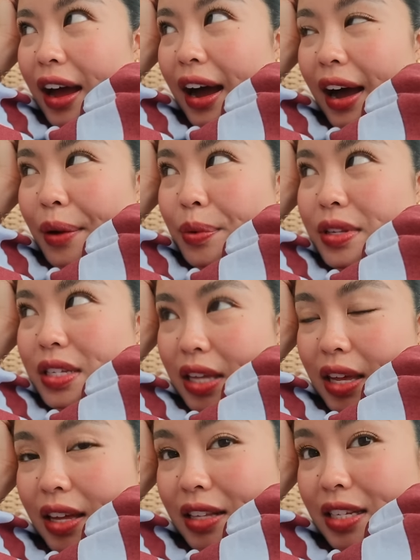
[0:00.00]
I would
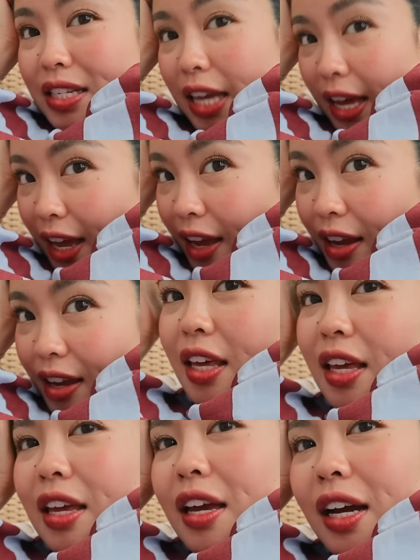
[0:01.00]
say that today
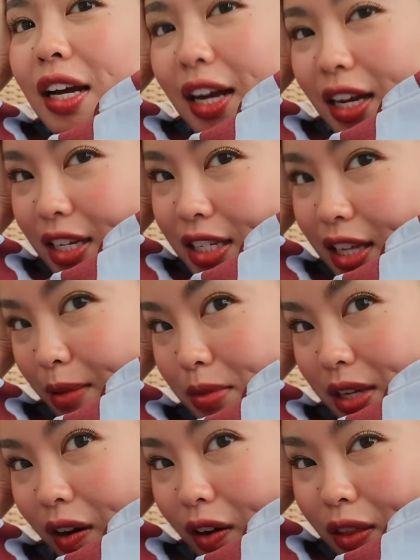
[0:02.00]
they kind of
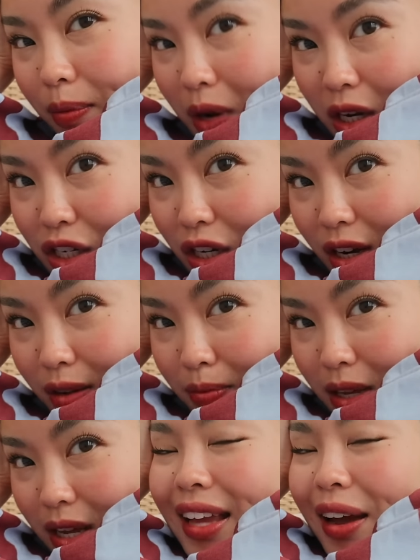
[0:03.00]
skimped out on the matcha on
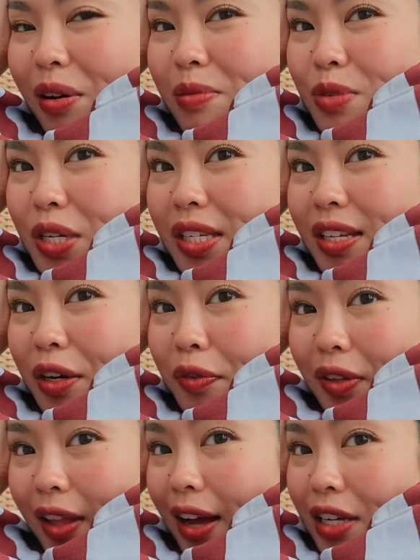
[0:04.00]
me. Now I'm just gonna
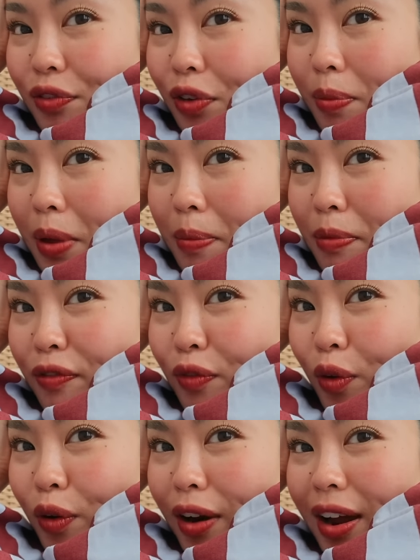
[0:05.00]
relax for a bit
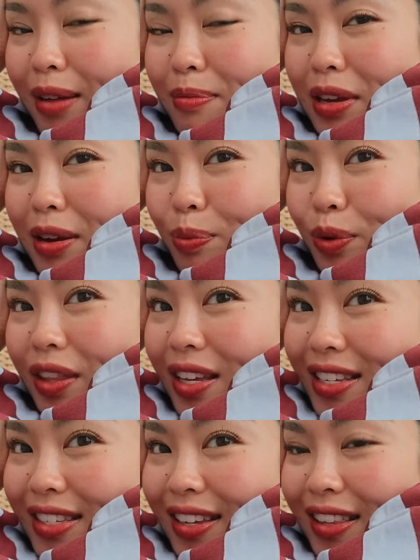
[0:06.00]
before I meet up with
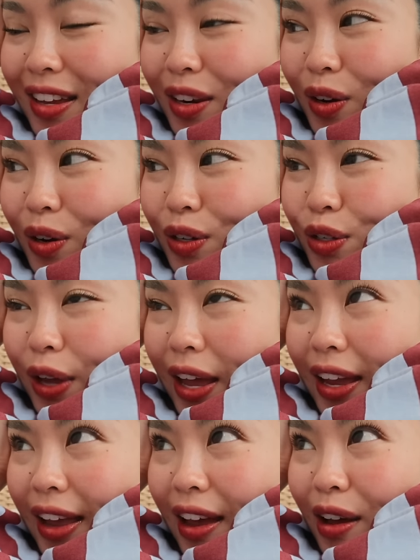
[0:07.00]
Issa later to
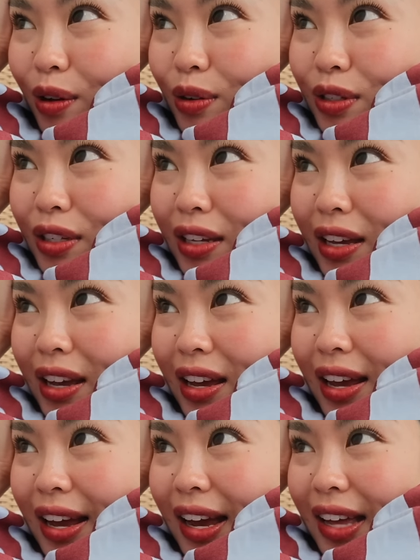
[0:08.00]
hang out.
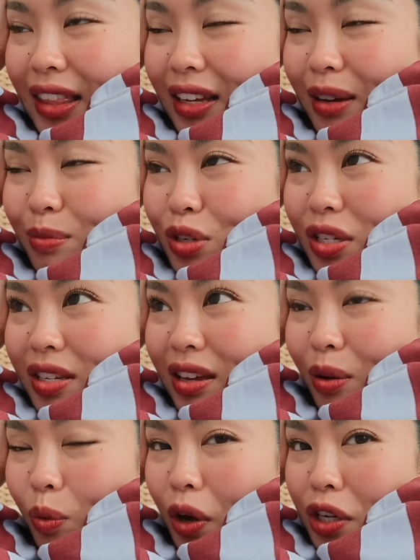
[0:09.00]
I think I'm just
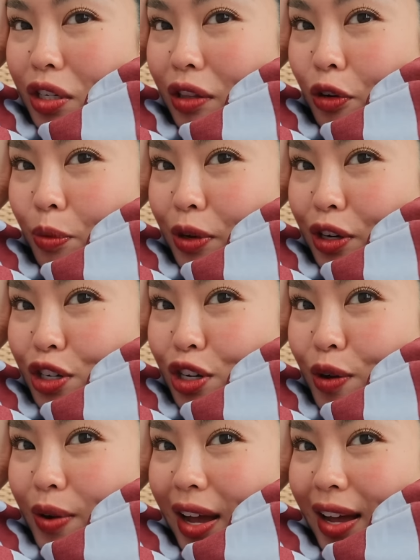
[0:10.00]
gonna watch a little bit of
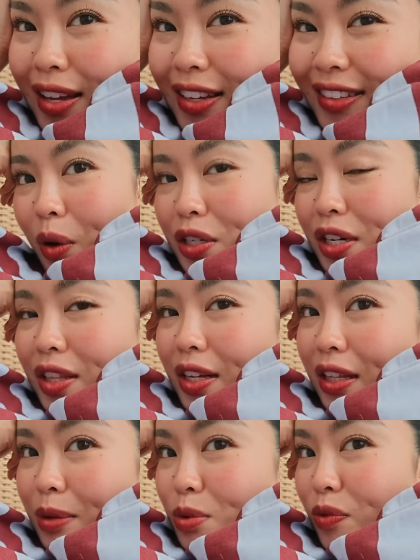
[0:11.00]
Shogun. Watching the
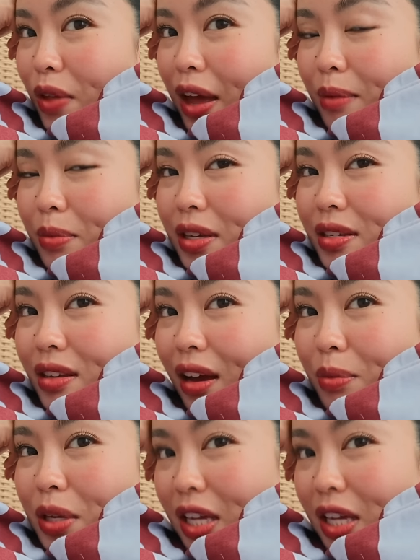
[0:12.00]
clips from the Emmys got me